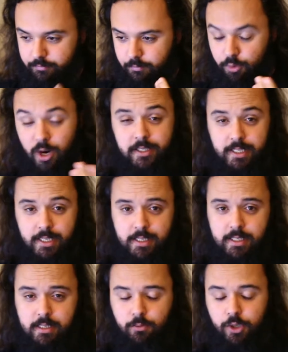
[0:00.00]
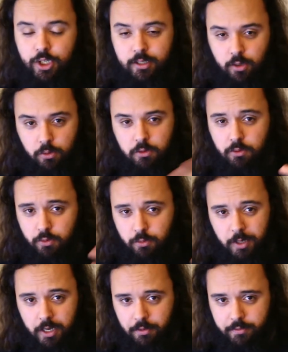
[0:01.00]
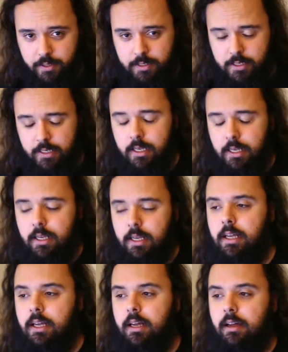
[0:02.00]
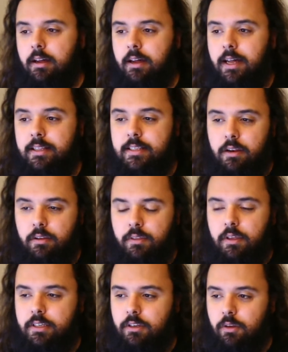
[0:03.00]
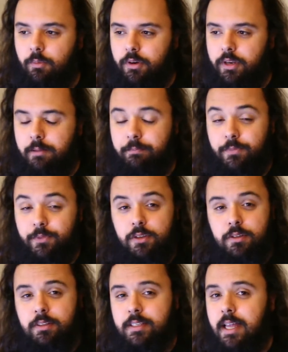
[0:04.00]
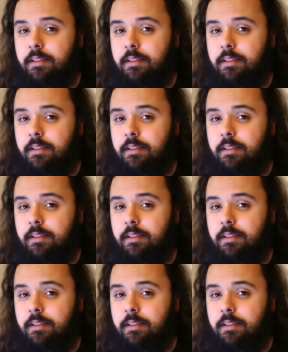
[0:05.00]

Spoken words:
practice, which is close to my office, at 10:30 in the morning. Doesn't sound